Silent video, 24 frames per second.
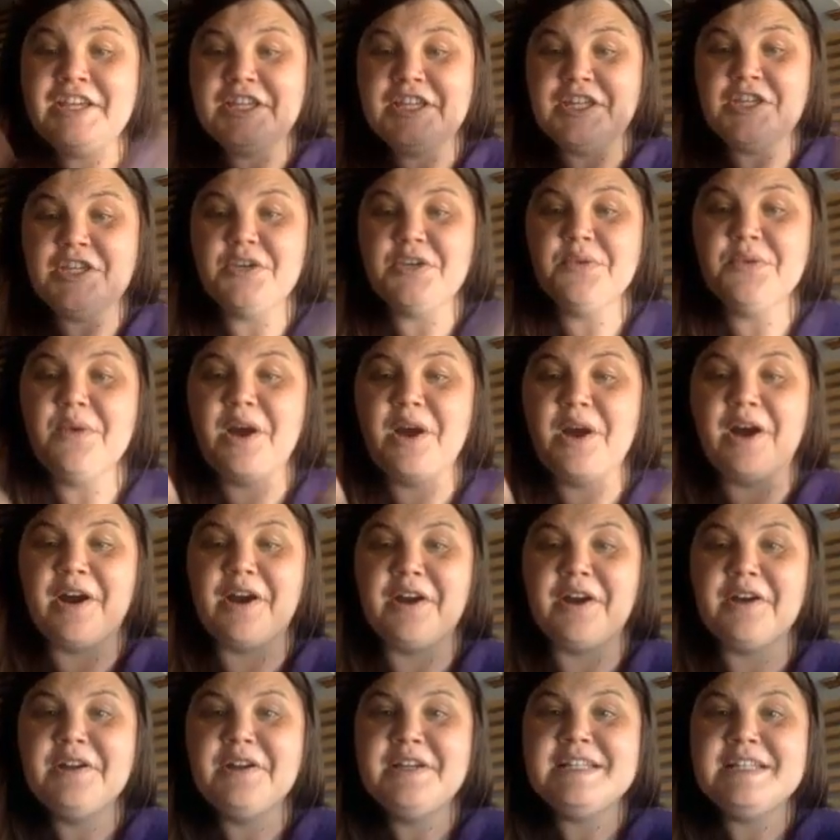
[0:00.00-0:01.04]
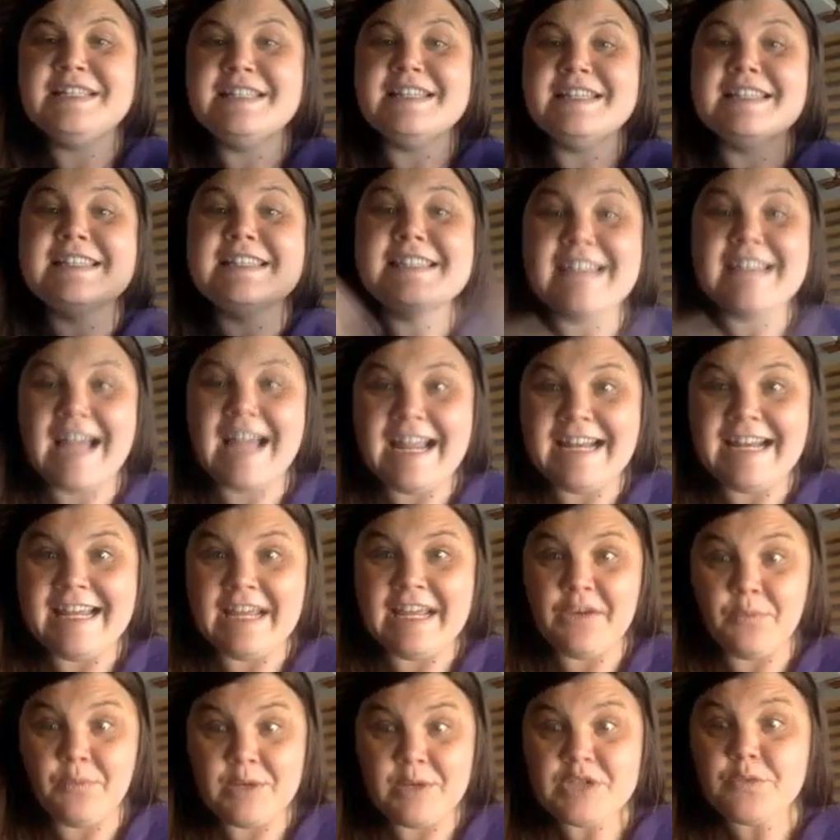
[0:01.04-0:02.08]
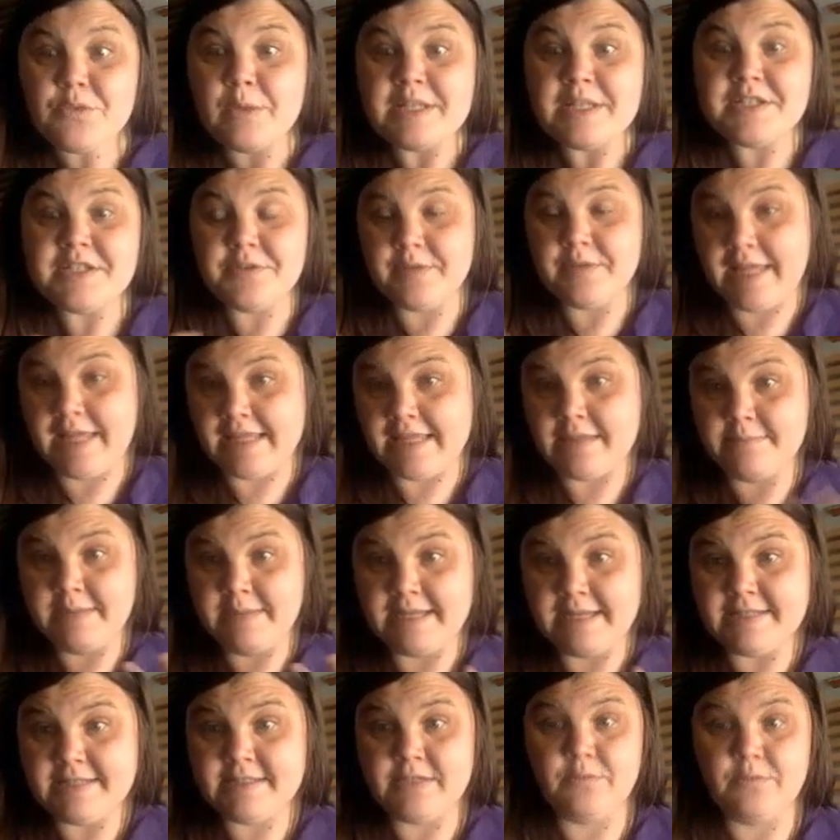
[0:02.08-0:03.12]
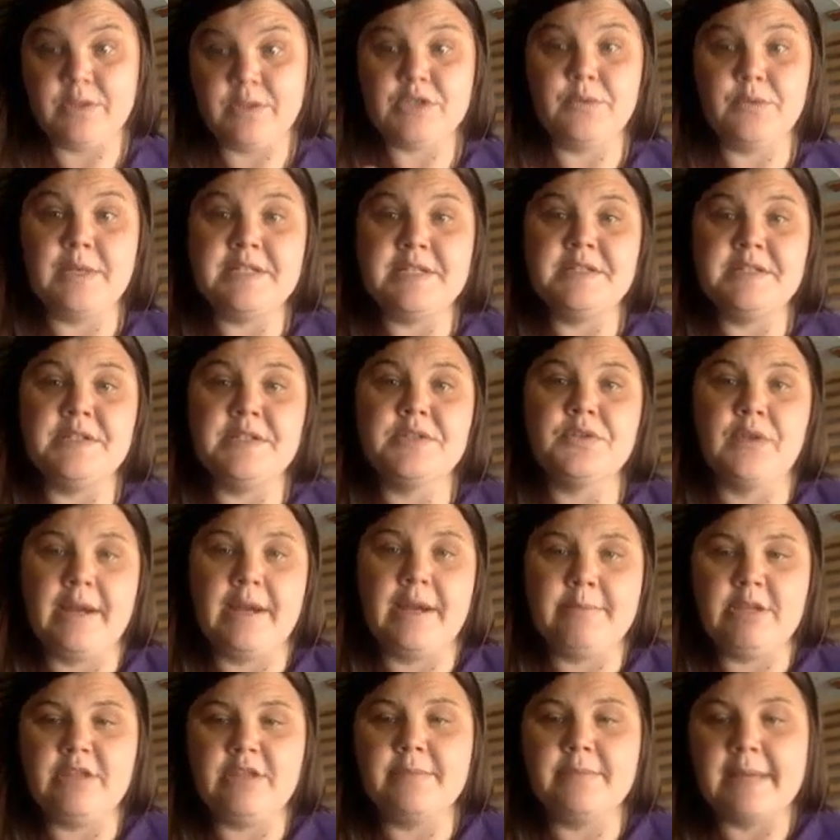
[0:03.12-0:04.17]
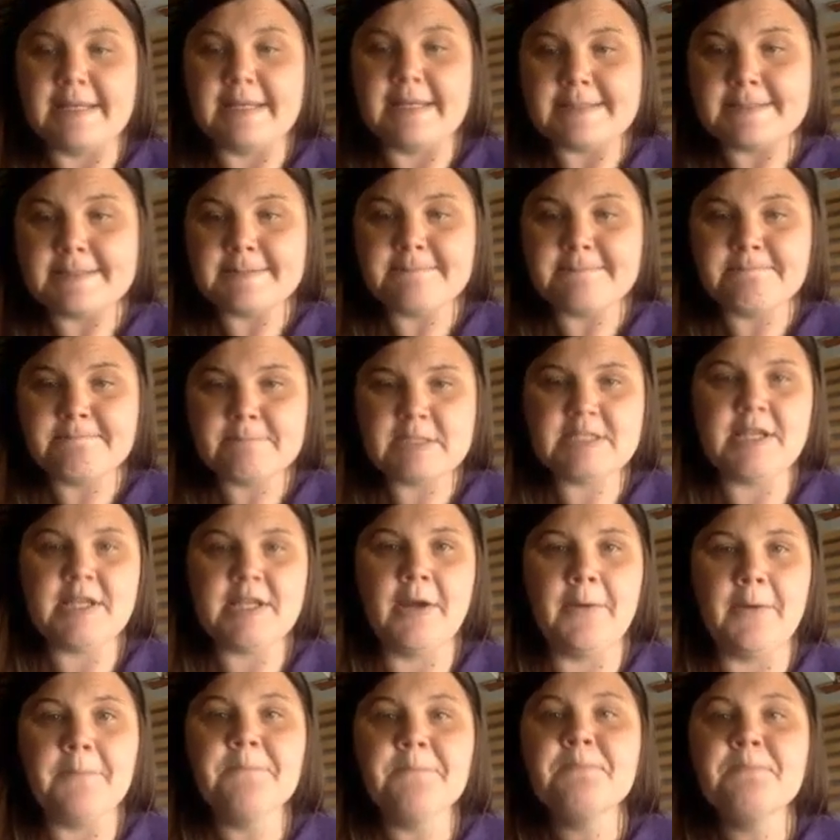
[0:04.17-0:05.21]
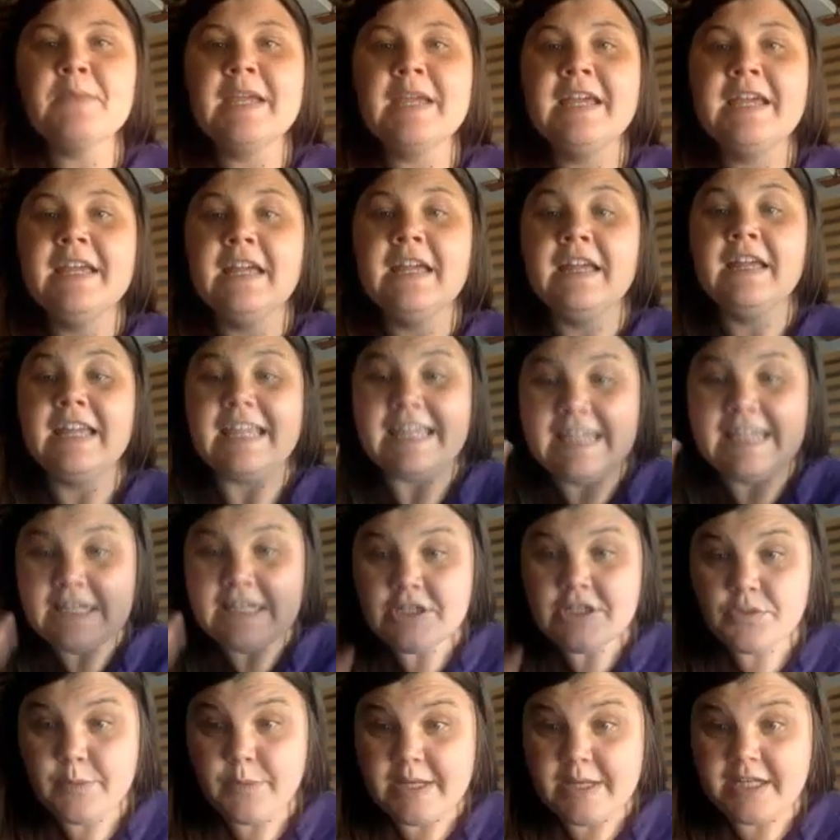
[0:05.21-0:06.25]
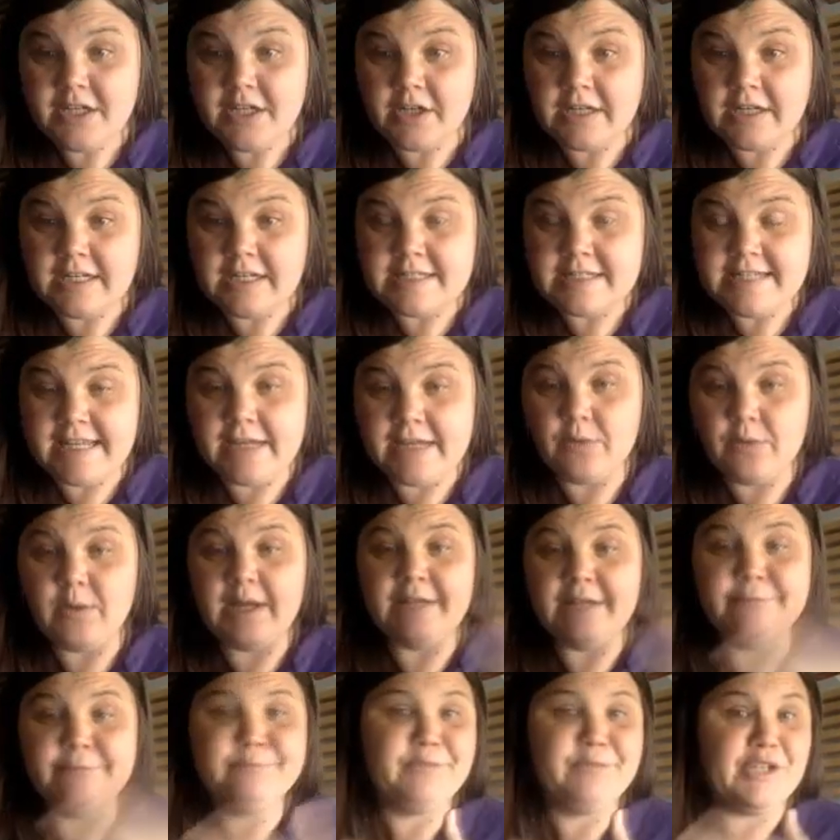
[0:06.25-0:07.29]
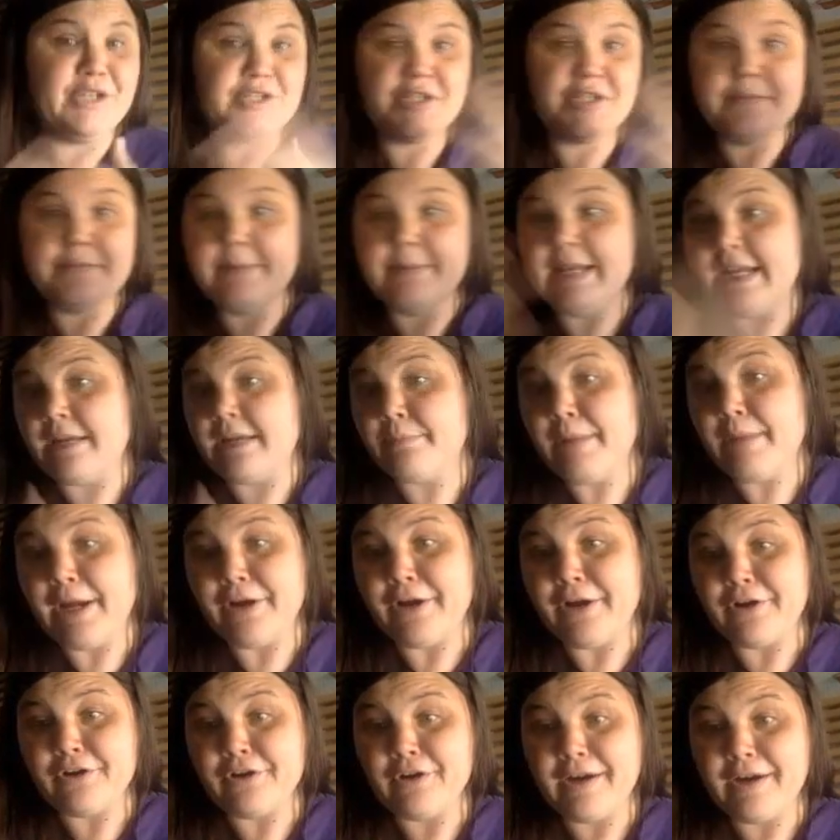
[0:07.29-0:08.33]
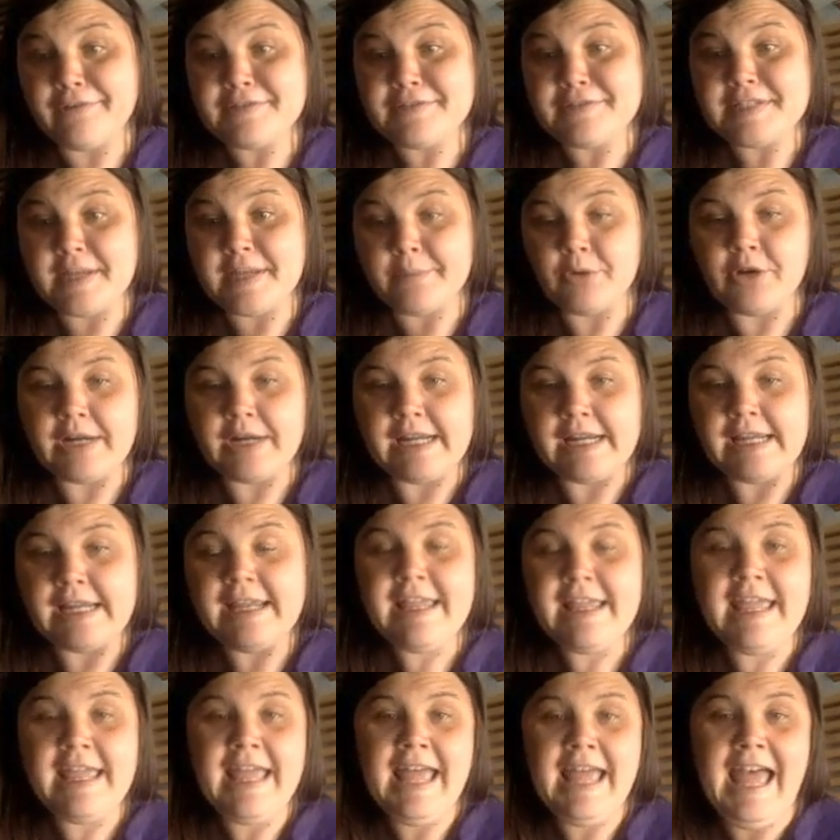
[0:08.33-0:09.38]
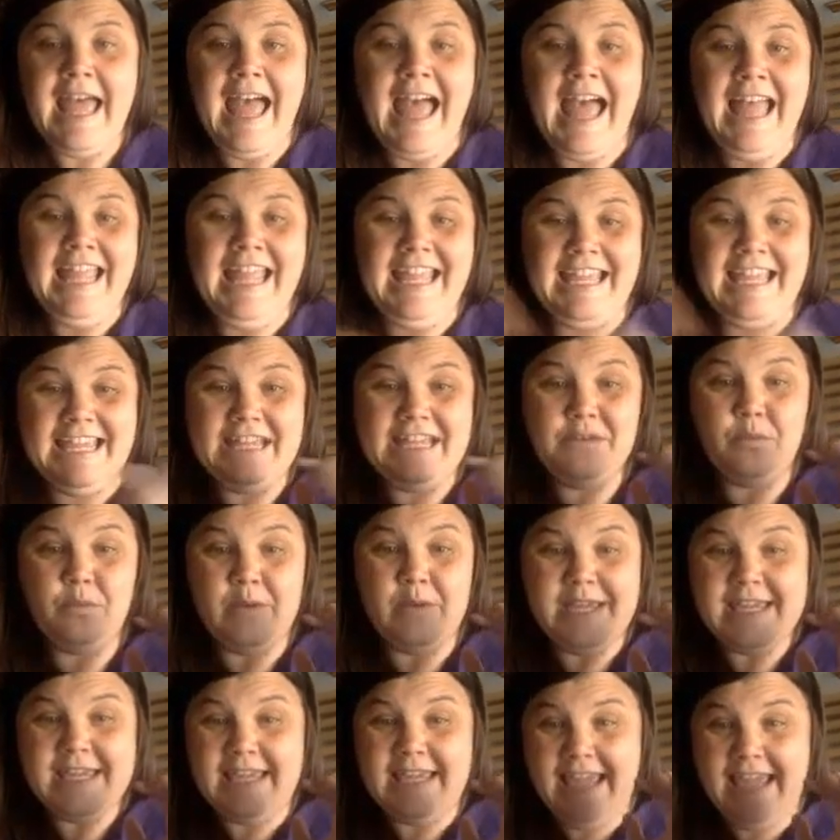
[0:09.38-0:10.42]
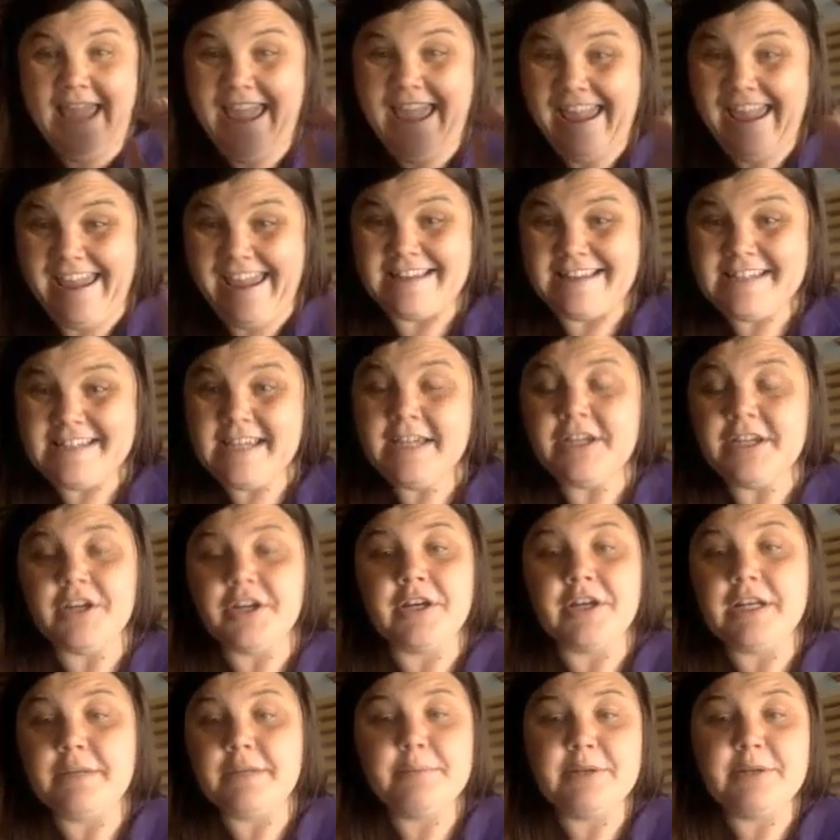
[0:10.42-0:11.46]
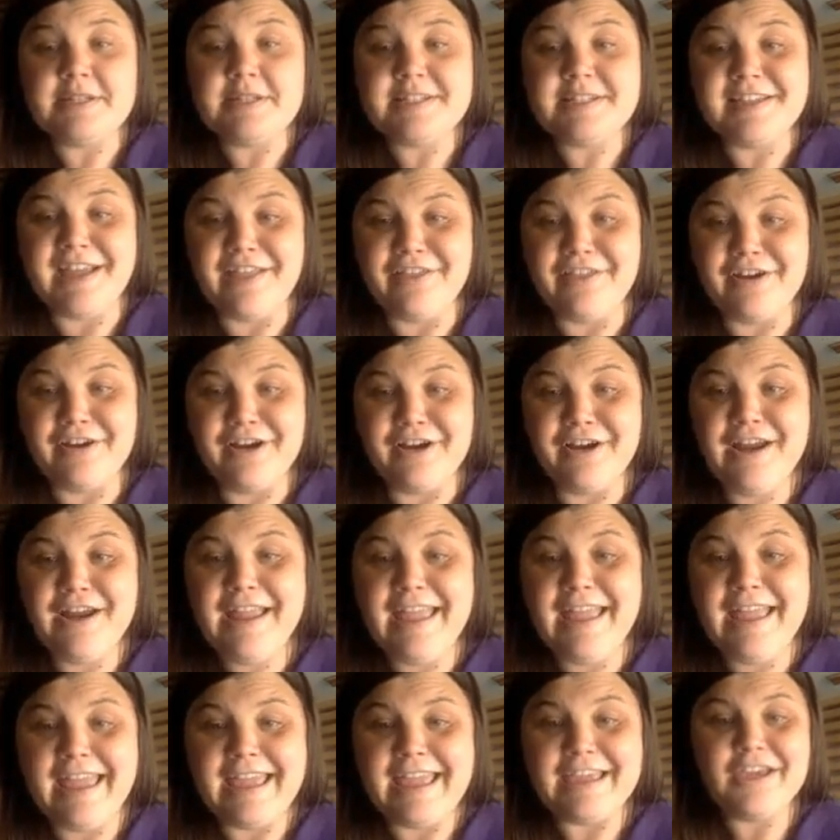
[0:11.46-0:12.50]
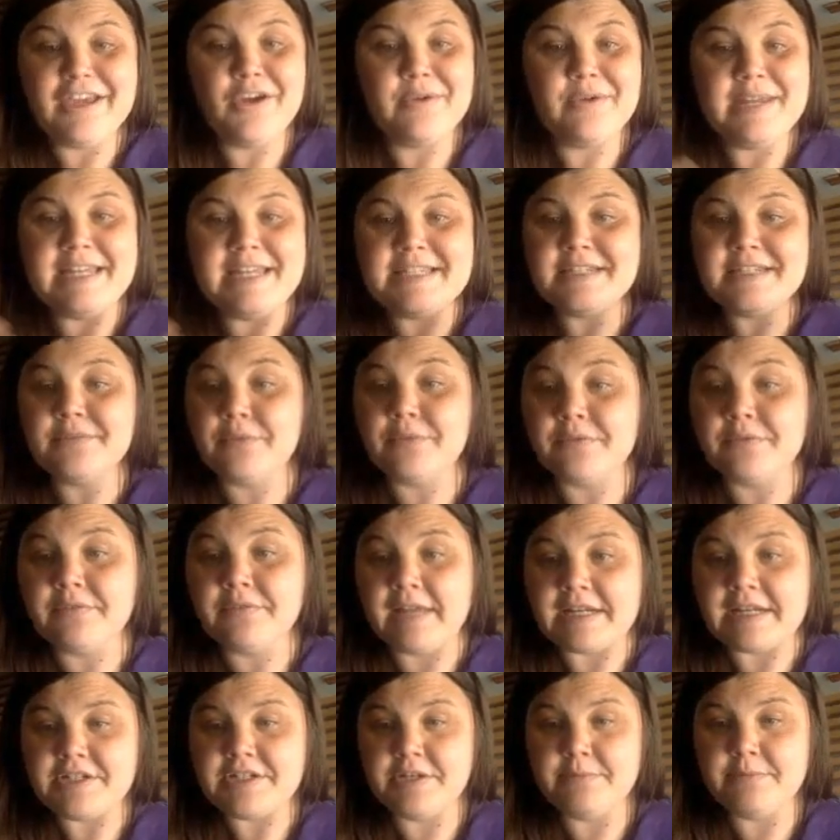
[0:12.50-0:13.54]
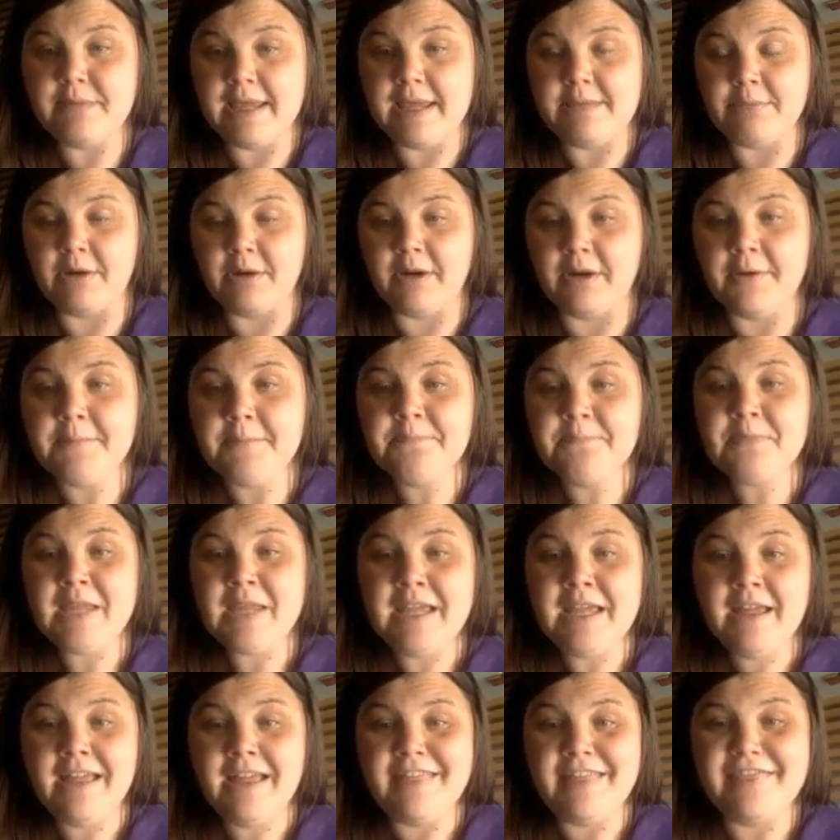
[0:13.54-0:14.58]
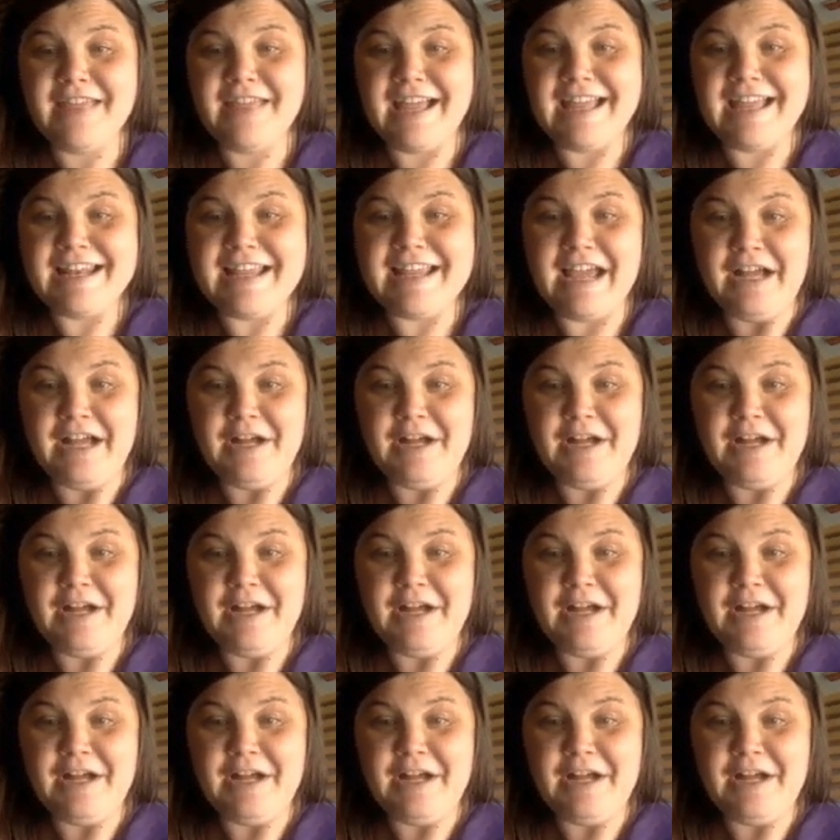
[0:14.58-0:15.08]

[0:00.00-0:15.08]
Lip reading: You are deciding which ones you like the best and which ones describe you the best. So each week you're going to take one, you're submitting a paragraph summary. In week 8, you're going to put together a cohesive reflection paper that